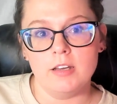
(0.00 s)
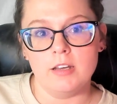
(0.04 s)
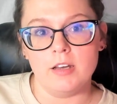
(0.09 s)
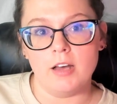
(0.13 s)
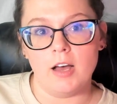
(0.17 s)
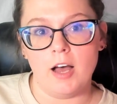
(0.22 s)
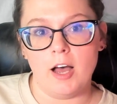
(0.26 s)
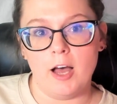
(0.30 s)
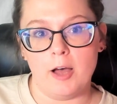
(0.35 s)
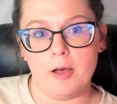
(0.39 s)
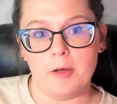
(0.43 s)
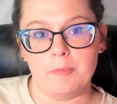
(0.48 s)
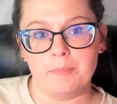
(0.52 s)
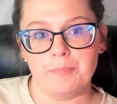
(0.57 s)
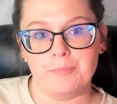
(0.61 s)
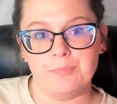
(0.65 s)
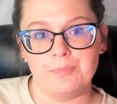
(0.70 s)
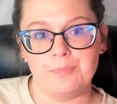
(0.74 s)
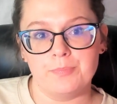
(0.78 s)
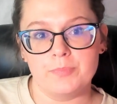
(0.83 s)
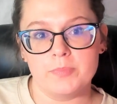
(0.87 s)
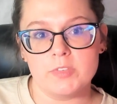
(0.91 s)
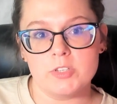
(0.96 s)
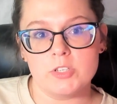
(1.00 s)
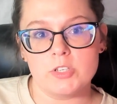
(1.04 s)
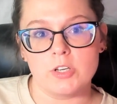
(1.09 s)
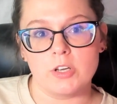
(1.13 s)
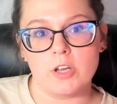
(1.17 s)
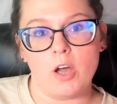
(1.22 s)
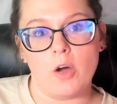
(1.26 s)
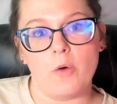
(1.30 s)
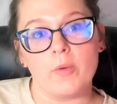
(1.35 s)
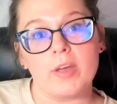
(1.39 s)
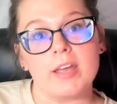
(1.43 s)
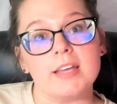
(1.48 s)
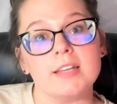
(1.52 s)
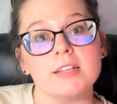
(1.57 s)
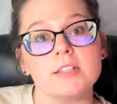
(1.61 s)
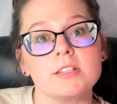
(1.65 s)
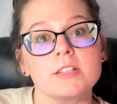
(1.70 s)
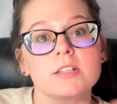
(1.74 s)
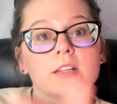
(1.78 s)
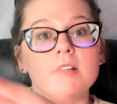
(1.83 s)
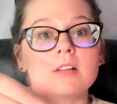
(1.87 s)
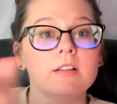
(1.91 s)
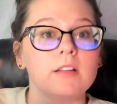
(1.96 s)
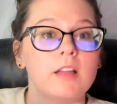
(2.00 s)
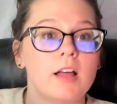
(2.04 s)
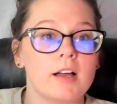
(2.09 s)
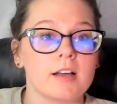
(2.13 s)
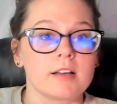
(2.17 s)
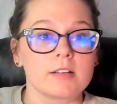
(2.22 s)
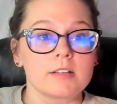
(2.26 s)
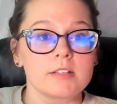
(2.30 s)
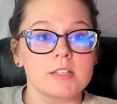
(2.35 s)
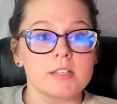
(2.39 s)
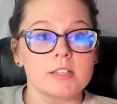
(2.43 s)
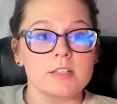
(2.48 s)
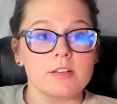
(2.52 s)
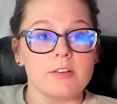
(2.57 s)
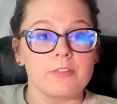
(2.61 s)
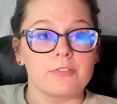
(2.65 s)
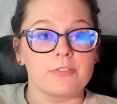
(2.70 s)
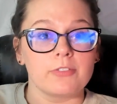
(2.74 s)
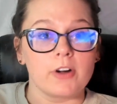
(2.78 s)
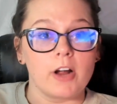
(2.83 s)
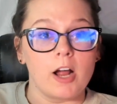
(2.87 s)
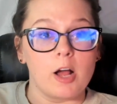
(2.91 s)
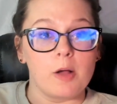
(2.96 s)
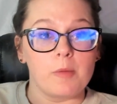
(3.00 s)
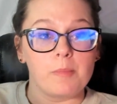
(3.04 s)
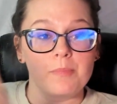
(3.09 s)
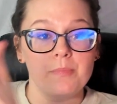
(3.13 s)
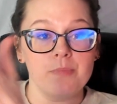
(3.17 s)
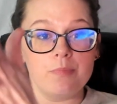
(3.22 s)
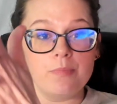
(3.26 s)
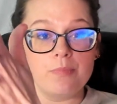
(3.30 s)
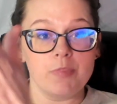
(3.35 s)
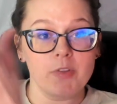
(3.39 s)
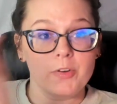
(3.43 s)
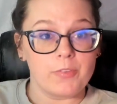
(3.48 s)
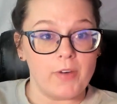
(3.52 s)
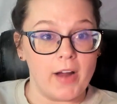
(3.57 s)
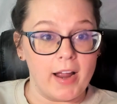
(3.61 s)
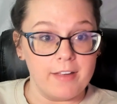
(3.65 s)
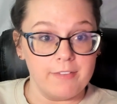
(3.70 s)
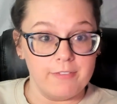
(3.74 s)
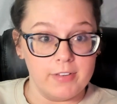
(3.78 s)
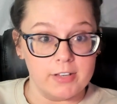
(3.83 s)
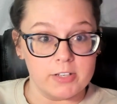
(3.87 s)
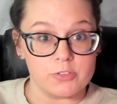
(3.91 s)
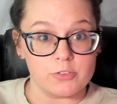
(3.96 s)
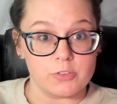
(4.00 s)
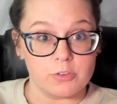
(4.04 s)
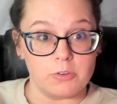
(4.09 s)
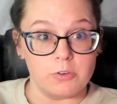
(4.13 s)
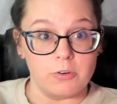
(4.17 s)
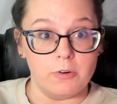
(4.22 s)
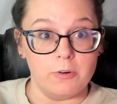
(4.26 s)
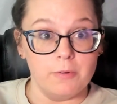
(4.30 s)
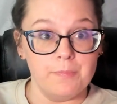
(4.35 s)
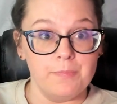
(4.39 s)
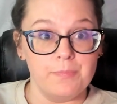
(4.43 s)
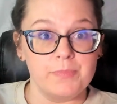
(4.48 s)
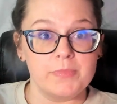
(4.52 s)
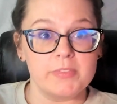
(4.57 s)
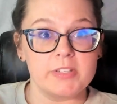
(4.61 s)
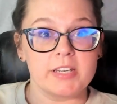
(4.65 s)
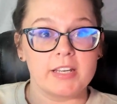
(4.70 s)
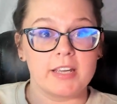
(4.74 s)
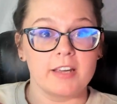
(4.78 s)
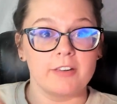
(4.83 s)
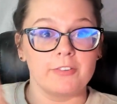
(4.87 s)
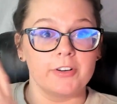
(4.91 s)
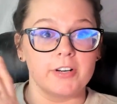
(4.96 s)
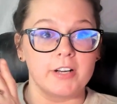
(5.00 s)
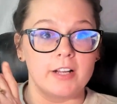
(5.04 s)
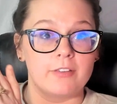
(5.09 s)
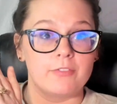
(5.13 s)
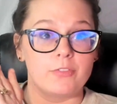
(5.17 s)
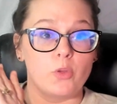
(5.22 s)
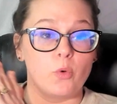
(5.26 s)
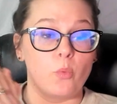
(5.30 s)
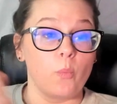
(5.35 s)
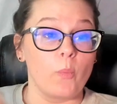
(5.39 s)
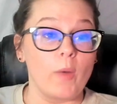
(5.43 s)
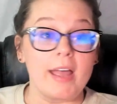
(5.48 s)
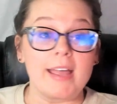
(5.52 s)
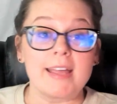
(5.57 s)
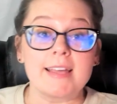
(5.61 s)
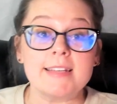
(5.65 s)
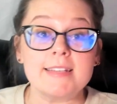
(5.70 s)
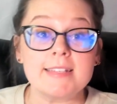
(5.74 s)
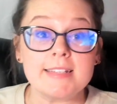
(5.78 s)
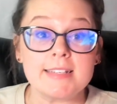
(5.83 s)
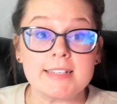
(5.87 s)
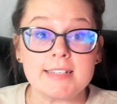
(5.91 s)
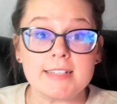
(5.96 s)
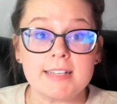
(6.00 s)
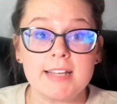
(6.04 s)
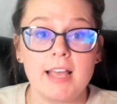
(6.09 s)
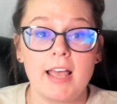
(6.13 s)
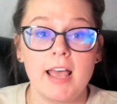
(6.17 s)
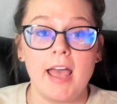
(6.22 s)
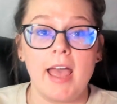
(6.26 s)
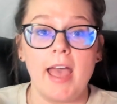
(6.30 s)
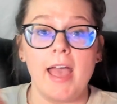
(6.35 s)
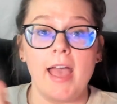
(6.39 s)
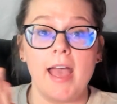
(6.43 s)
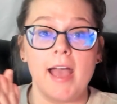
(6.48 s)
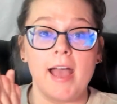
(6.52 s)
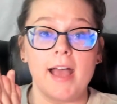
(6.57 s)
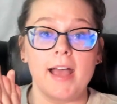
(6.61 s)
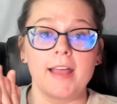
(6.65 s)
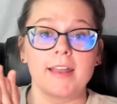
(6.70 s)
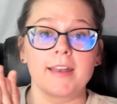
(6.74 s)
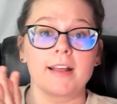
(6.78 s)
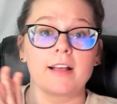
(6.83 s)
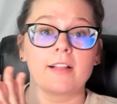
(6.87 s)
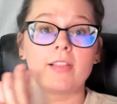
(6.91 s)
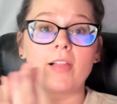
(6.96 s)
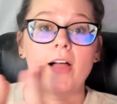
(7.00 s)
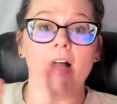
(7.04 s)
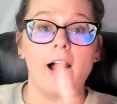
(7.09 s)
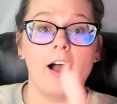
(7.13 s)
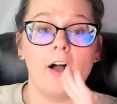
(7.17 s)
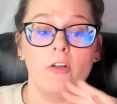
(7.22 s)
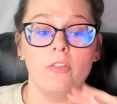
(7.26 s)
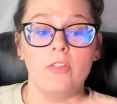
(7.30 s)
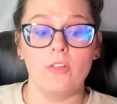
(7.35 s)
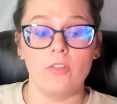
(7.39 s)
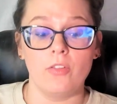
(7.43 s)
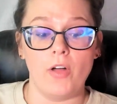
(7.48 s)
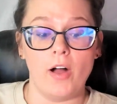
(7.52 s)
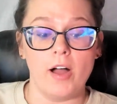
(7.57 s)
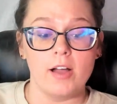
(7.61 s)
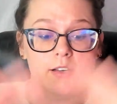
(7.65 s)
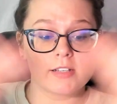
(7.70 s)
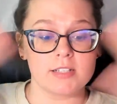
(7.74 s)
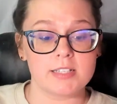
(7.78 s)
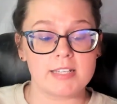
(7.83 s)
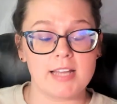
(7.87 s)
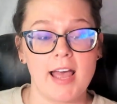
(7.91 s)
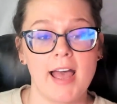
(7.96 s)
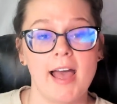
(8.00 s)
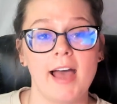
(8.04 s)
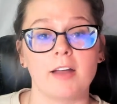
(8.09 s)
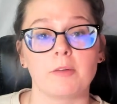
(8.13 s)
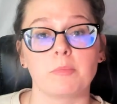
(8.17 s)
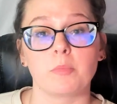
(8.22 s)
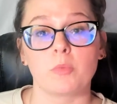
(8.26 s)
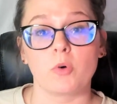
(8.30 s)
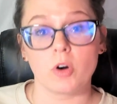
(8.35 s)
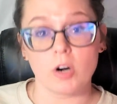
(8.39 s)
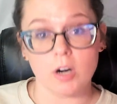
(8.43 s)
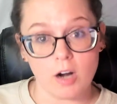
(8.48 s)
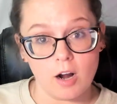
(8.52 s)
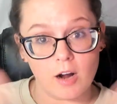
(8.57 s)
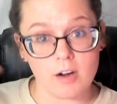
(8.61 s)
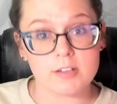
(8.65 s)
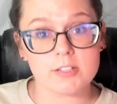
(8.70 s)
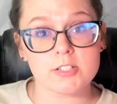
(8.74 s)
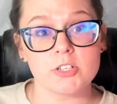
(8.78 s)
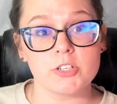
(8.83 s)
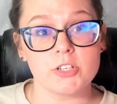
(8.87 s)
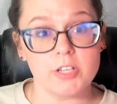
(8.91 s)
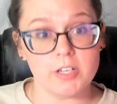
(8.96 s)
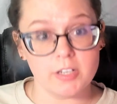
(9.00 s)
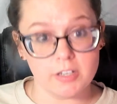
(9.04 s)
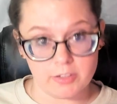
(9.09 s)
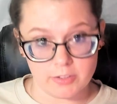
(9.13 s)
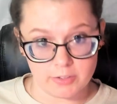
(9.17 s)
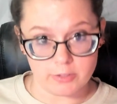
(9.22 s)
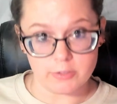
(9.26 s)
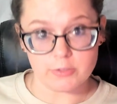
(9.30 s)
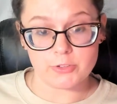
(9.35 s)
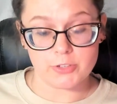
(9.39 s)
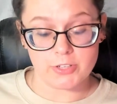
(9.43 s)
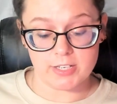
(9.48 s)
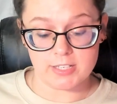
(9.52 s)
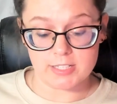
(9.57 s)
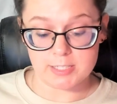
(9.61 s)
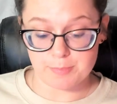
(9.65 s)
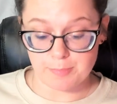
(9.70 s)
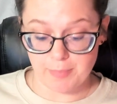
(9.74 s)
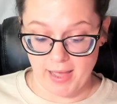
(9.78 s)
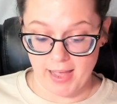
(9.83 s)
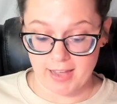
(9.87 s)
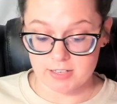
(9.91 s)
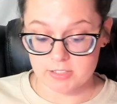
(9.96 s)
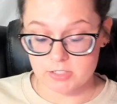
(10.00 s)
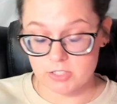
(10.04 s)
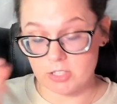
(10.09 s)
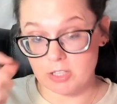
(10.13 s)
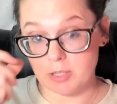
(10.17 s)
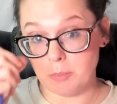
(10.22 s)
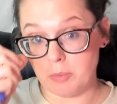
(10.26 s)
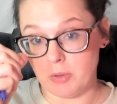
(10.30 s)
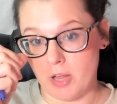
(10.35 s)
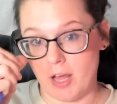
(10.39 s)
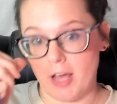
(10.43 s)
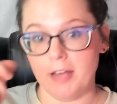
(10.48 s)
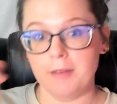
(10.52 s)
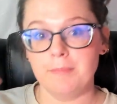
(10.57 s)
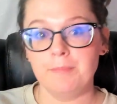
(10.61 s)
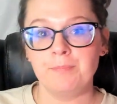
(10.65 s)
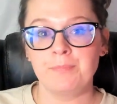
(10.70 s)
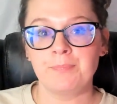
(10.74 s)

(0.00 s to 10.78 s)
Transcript: to go into the lungs from the right ventricle to get rid of the waste and allow the lungs to add more oxygen and nutrients back to the blood.